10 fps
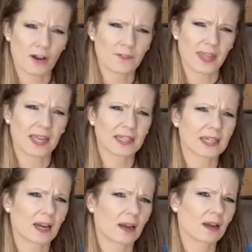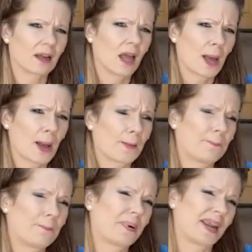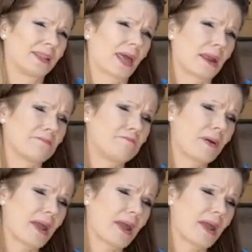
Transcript: of the indica. But that